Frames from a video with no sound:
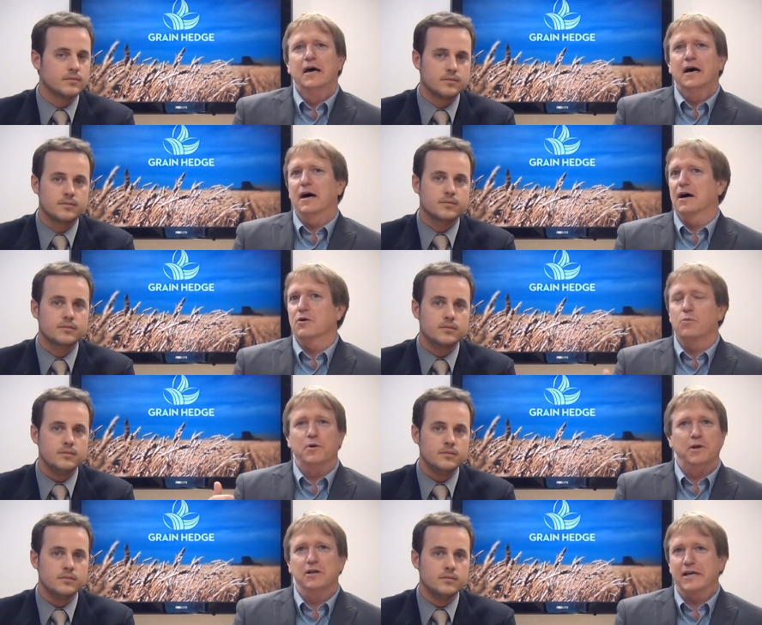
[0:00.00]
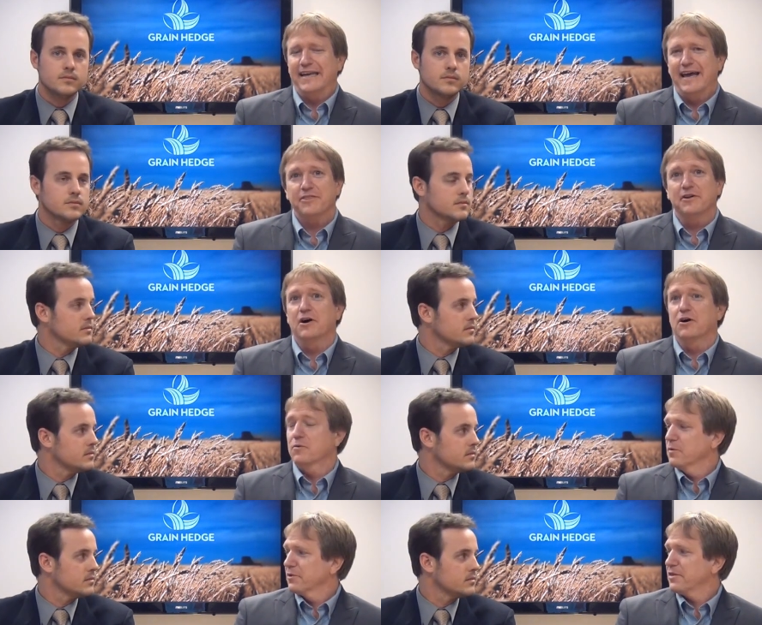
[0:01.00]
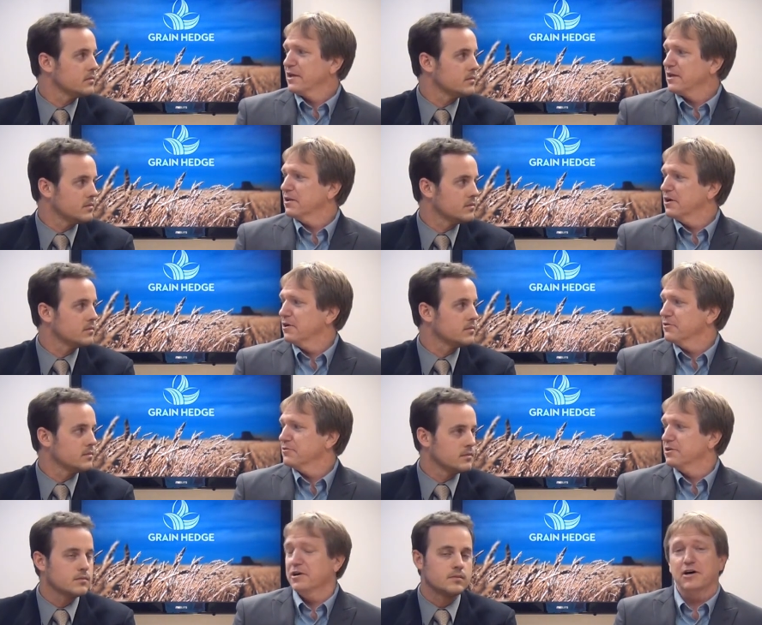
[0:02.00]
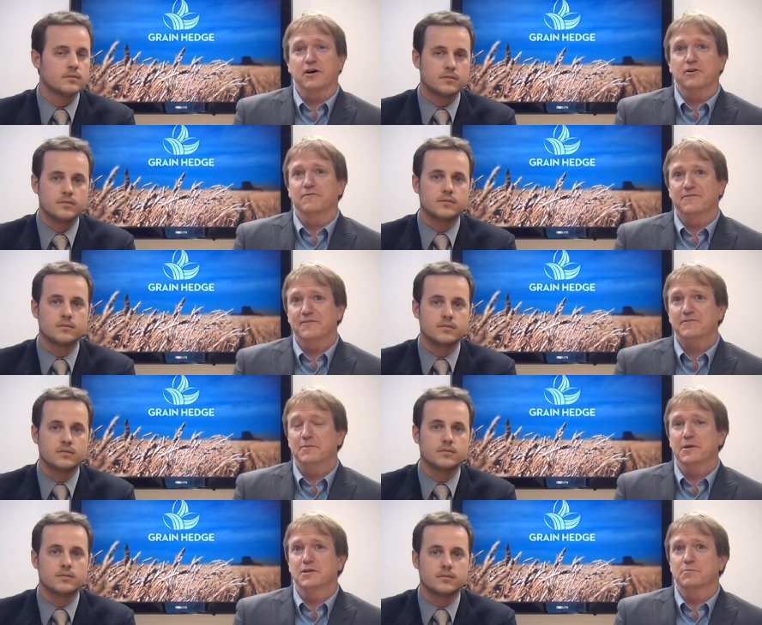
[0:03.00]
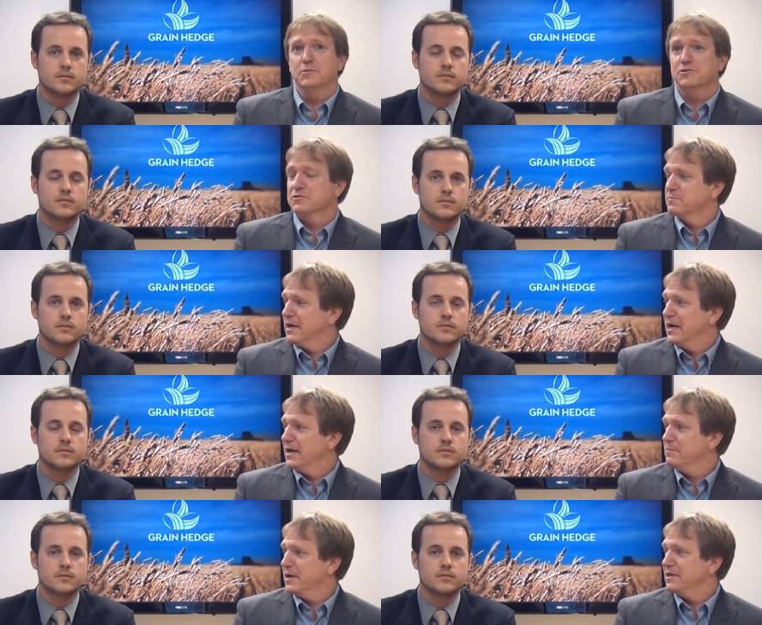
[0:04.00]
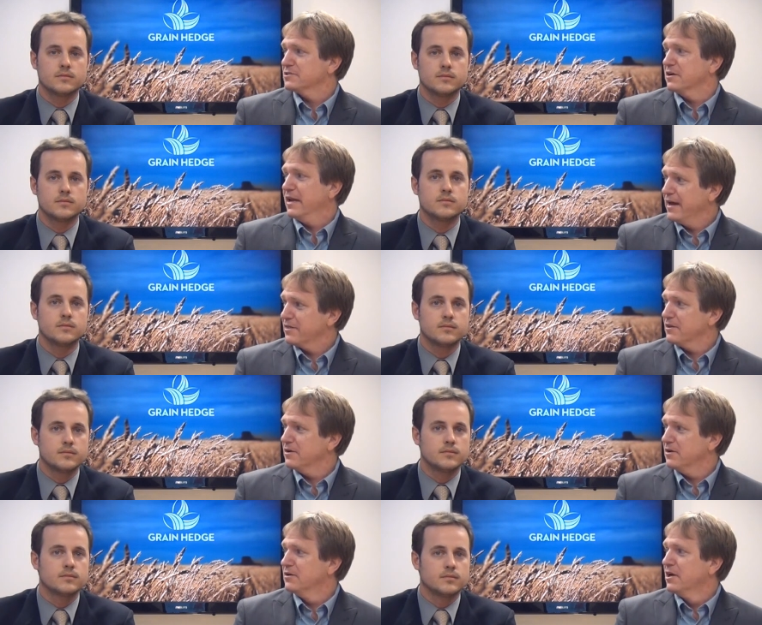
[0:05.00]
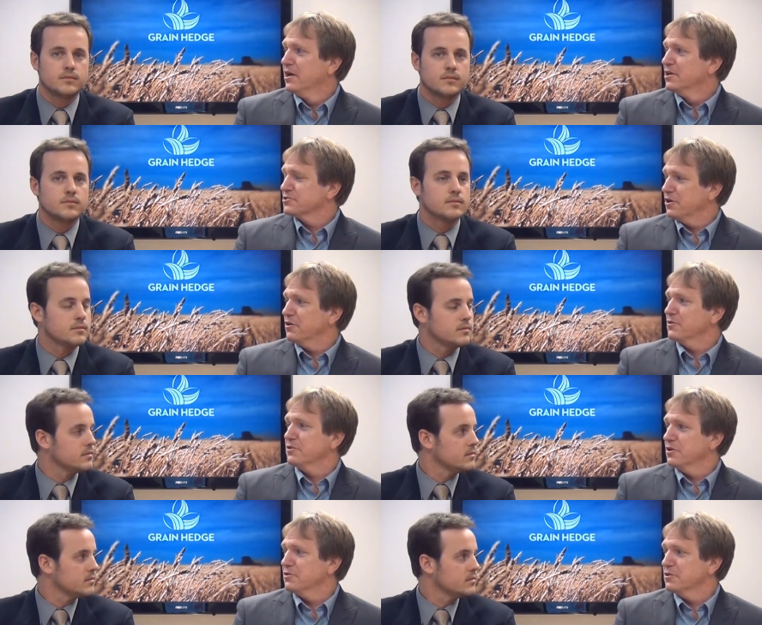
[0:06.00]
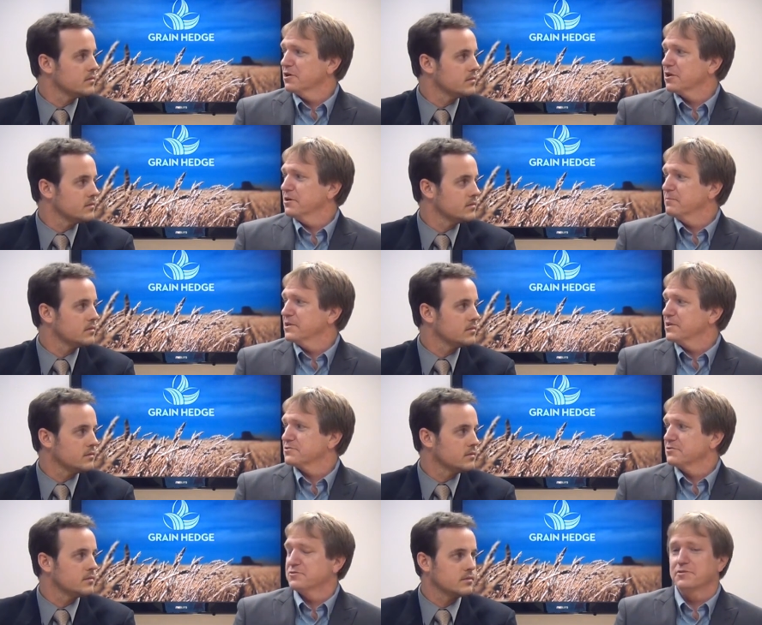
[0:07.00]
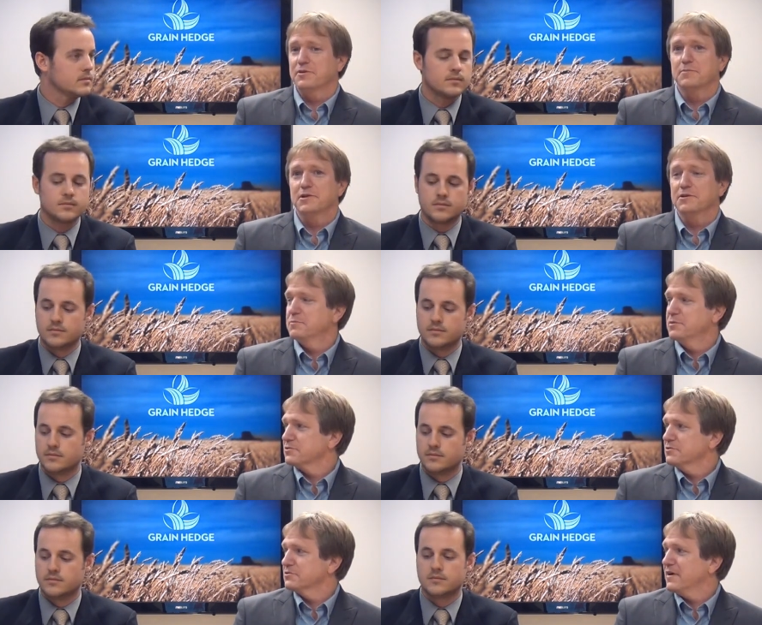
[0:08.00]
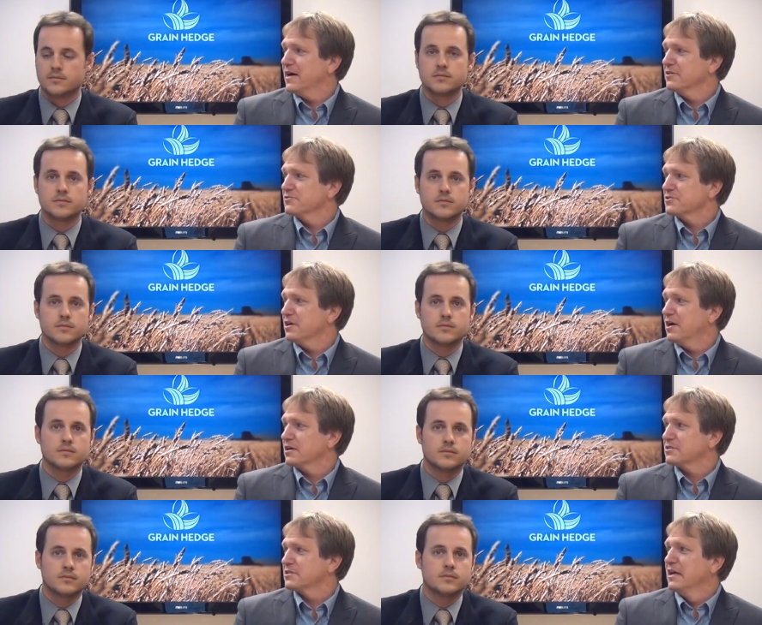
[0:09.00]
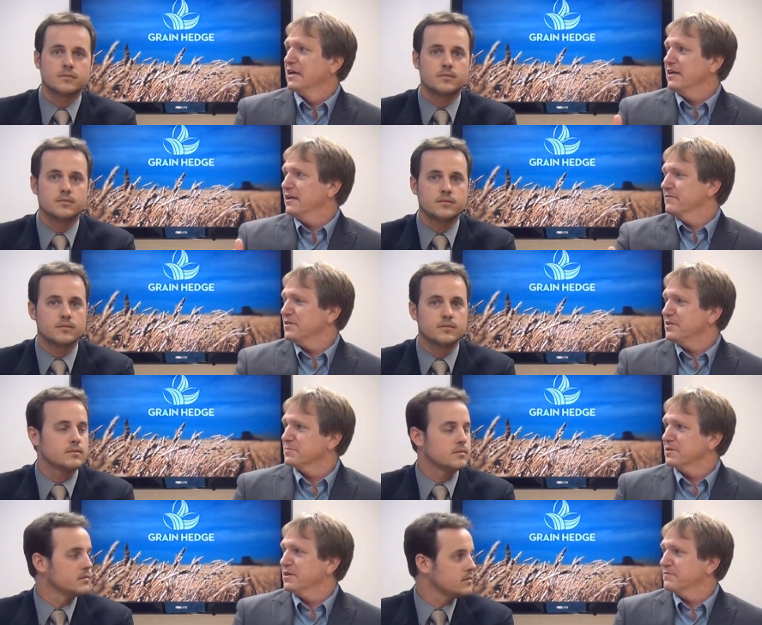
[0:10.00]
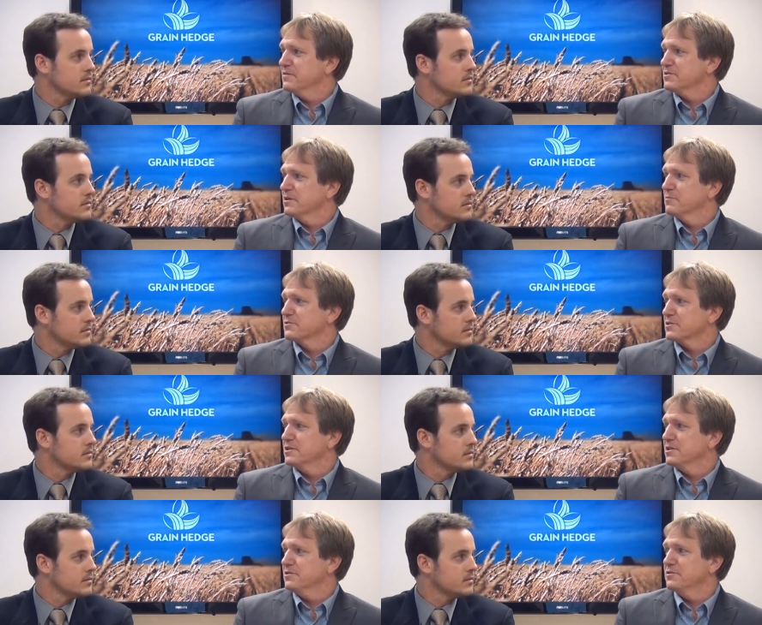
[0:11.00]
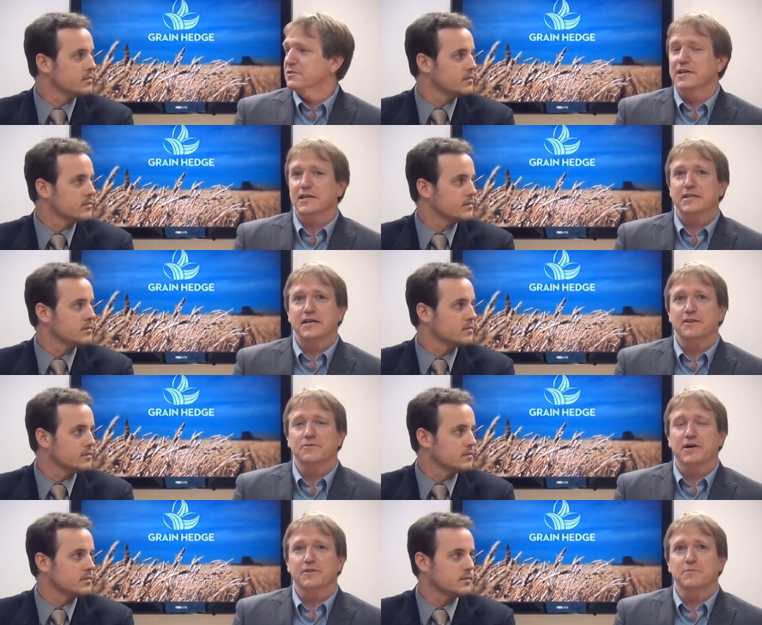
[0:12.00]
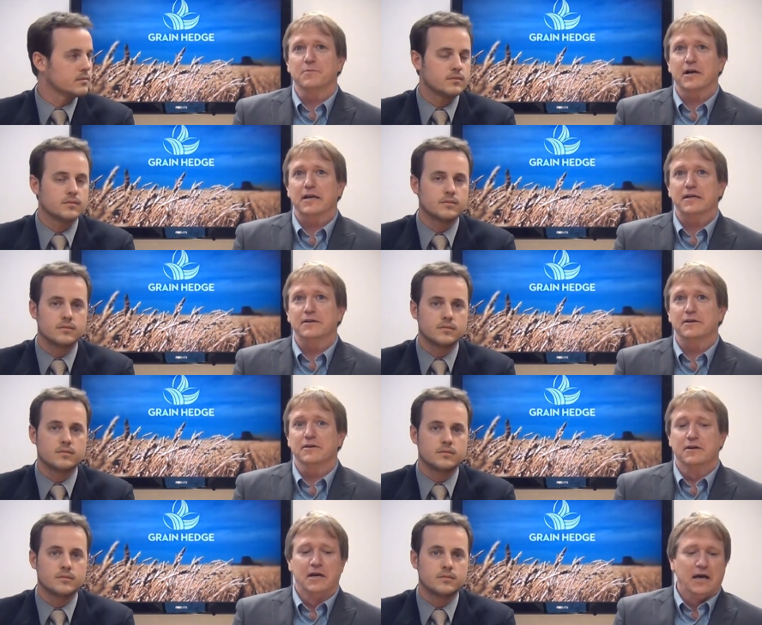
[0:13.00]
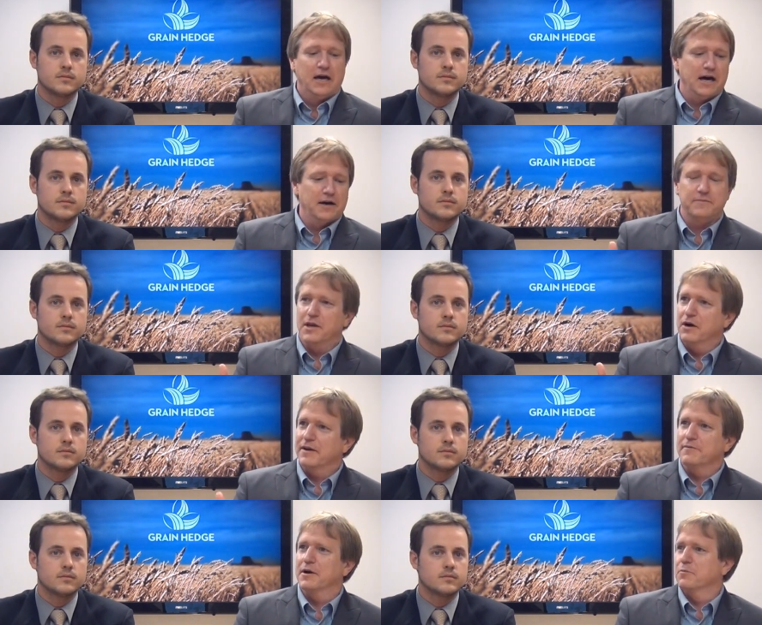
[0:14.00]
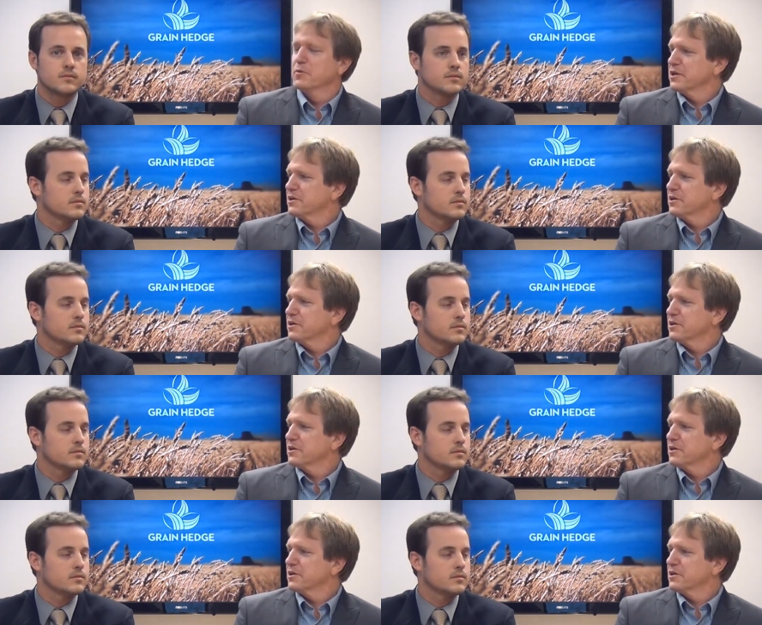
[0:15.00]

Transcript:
Speaker 1: Uh, when we look at ethanol, we're thinking 100 to 150 million bushels behind pace on ethanol. So you know, you're looking at potential 200 million bushels of higher stocks if these if these numbers continue to dictate throughout the marketing year. Uh, you know, I, I'm really